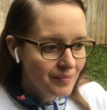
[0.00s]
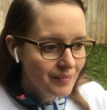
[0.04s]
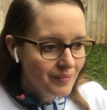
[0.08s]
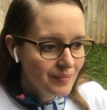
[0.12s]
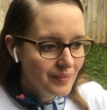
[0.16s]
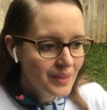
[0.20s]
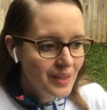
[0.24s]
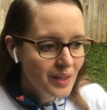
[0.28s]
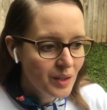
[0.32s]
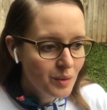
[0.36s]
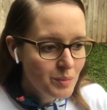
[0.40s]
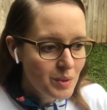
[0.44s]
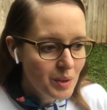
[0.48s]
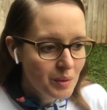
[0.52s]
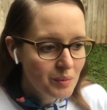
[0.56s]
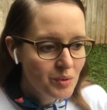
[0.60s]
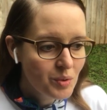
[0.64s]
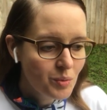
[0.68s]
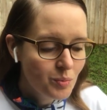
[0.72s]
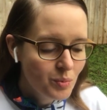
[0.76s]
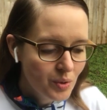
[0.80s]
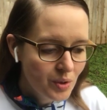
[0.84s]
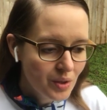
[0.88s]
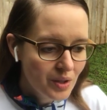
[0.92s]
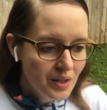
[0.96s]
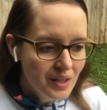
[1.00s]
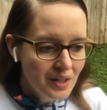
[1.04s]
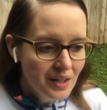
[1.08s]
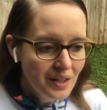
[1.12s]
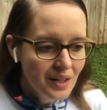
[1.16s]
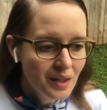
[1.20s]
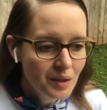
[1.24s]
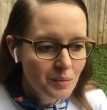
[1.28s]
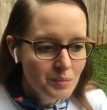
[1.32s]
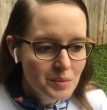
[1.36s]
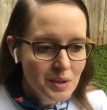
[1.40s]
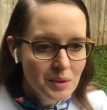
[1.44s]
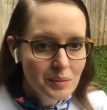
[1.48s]
they'll be able to work.
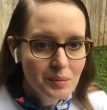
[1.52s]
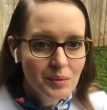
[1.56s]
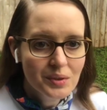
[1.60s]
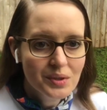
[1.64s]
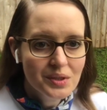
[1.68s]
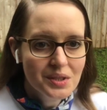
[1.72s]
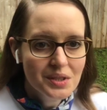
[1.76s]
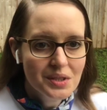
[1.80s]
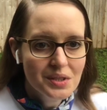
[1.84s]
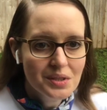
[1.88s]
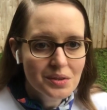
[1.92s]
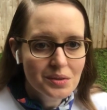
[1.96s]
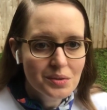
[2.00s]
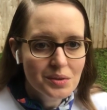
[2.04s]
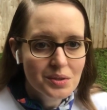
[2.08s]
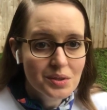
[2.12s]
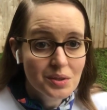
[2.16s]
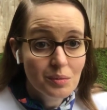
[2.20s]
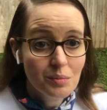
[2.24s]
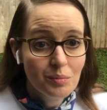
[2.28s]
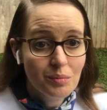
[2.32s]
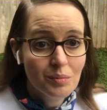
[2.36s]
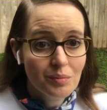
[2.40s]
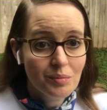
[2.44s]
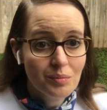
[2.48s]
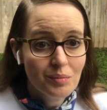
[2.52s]
I'll be able to do some